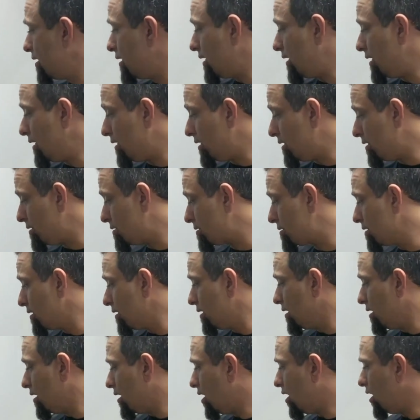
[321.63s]
is
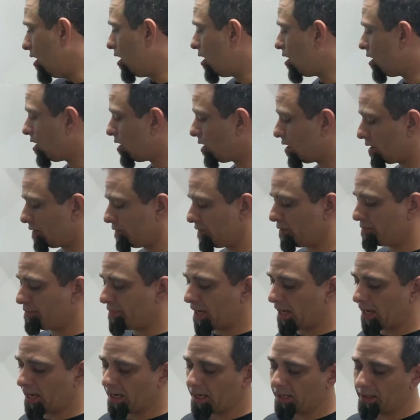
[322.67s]
all of the
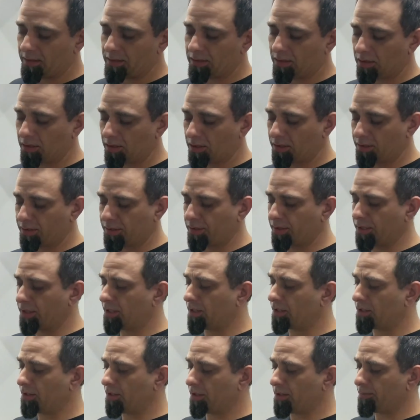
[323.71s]
bags are
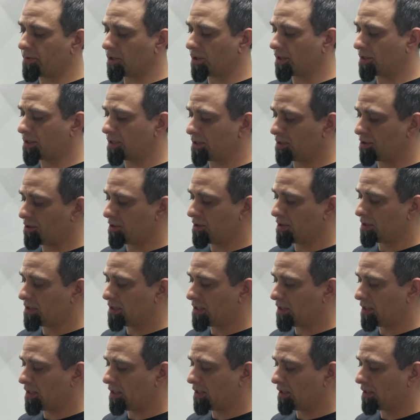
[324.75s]
clearly marked as you can
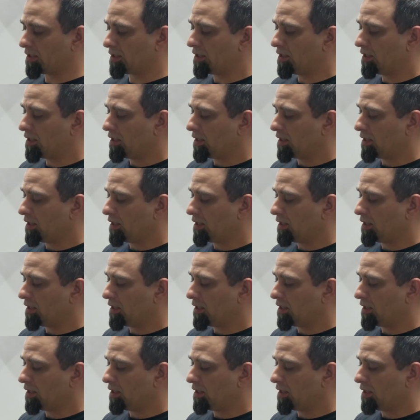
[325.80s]
see here.